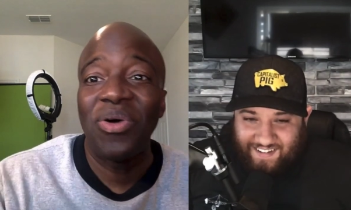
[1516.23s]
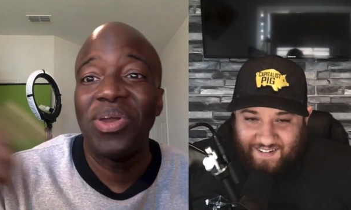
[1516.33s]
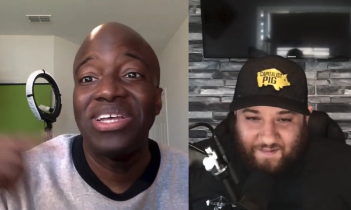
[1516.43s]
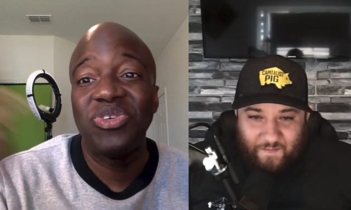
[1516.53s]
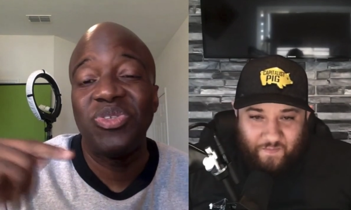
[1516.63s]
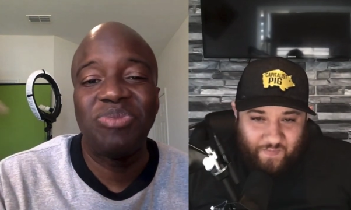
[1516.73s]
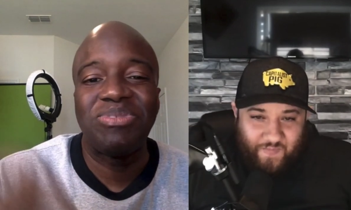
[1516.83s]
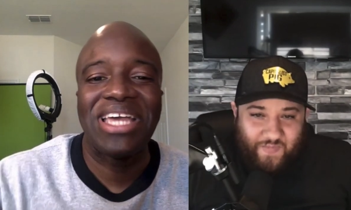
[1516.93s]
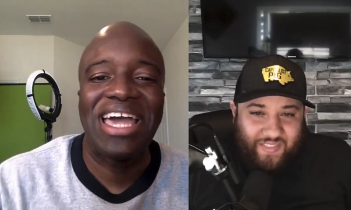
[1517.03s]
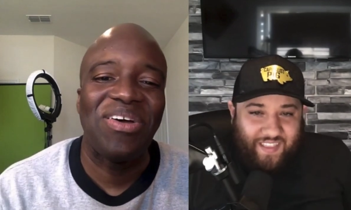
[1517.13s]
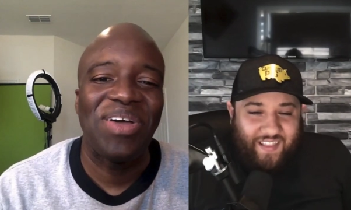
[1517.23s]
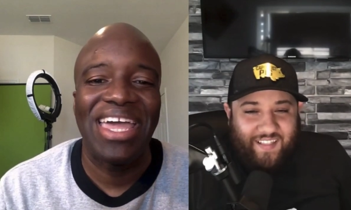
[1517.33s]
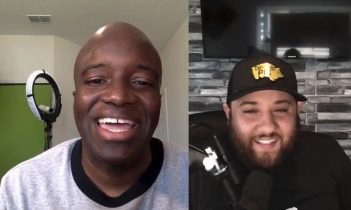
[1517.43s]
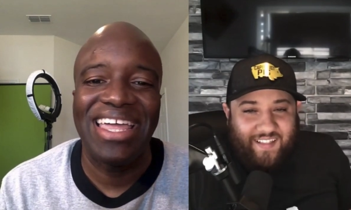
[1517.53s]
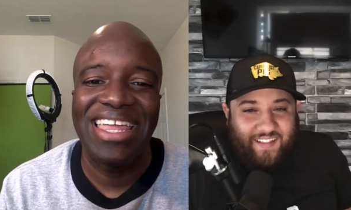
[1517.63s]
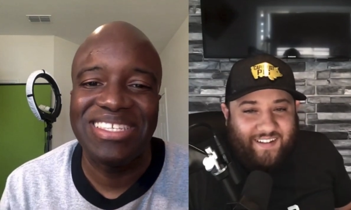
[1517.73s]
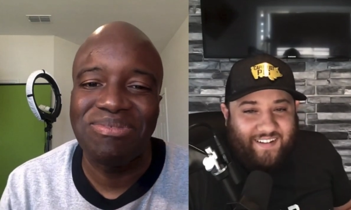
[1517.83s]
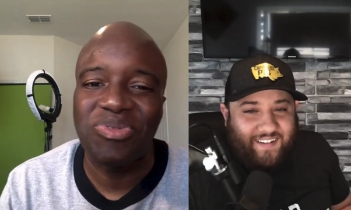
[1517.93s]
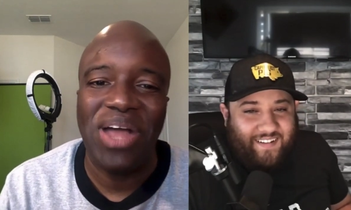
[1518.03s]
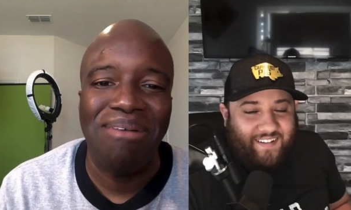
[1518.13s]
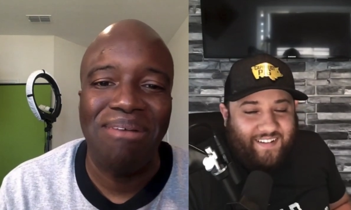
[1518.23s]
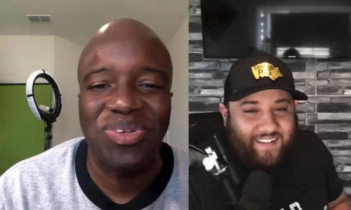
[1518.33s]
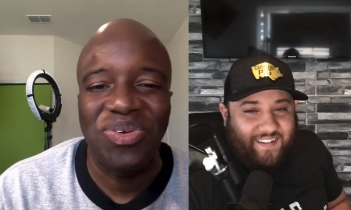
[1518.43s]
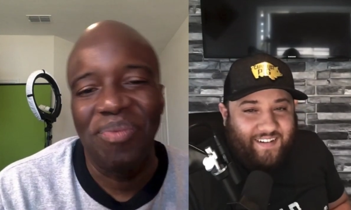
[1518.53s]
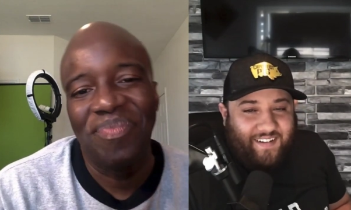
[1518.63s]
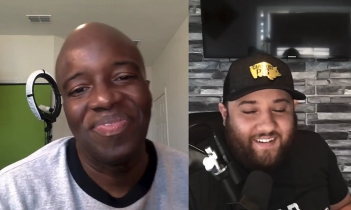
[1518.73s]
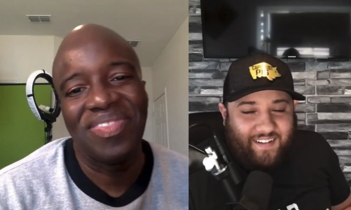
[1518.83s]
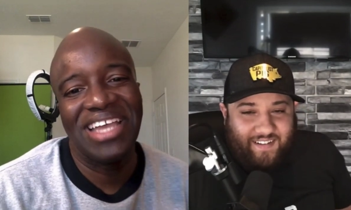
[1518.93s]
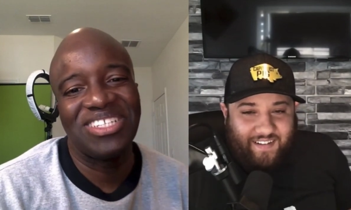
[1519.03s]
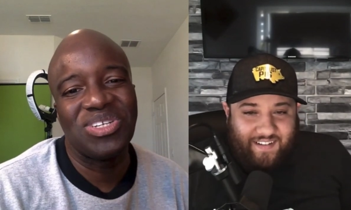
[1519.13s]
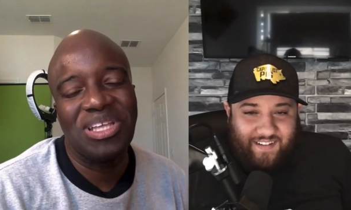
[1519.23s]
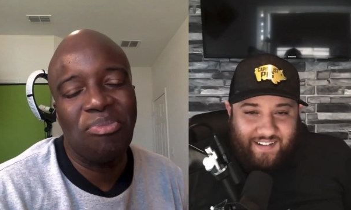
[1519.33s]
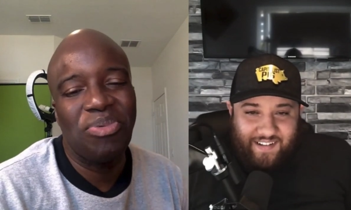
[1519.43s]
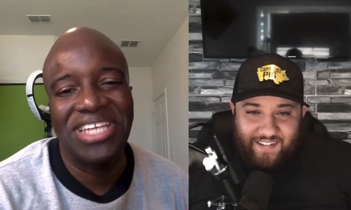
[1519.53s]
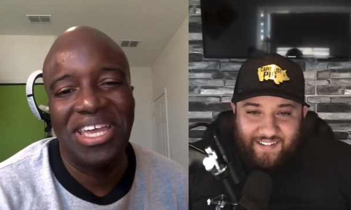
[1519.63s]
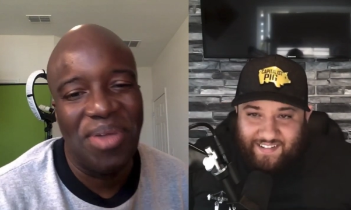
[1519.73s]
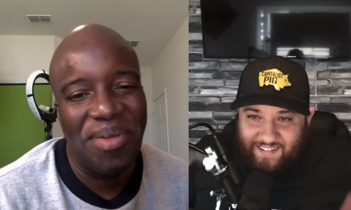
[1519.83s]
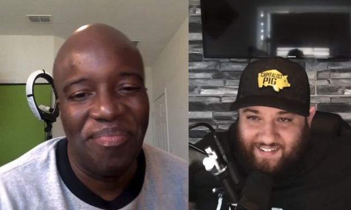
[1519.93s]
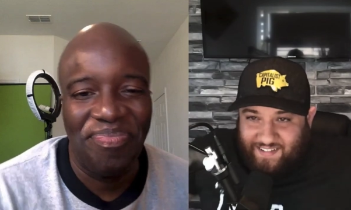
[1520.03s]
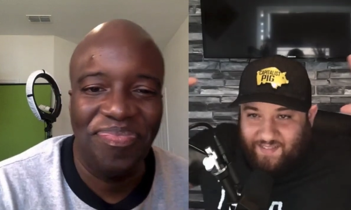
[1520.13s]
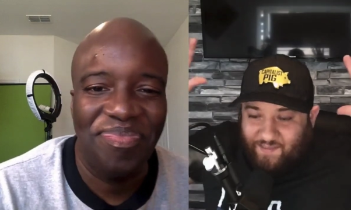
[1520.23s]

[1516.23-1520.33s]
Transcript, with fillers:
Speaker 1: Go to his YouTube channel and, and subscribe to him. Thanks, George. I appreciate it, man.